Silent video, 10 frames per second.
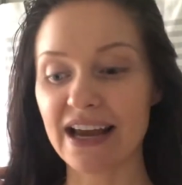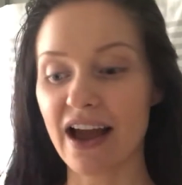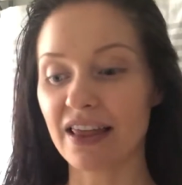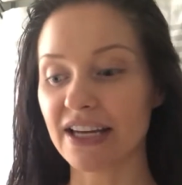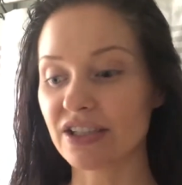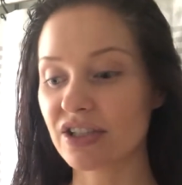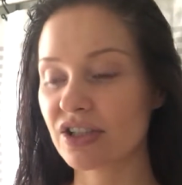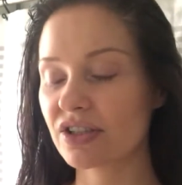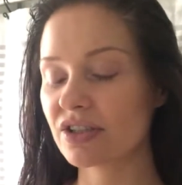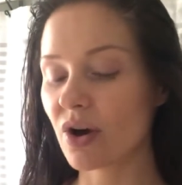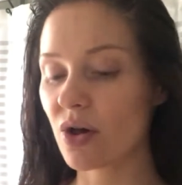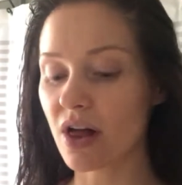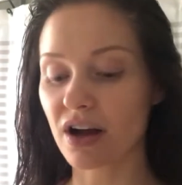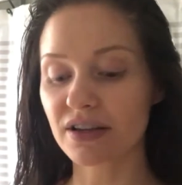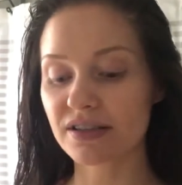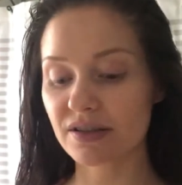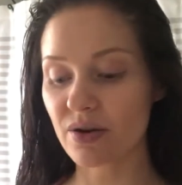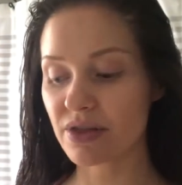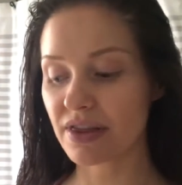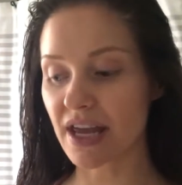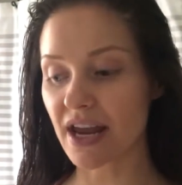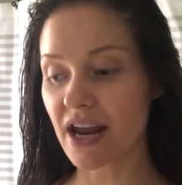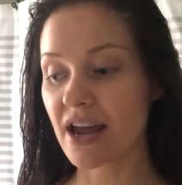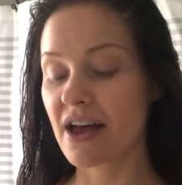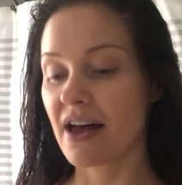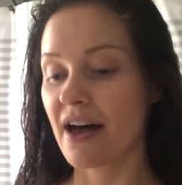It got like so long, so thick,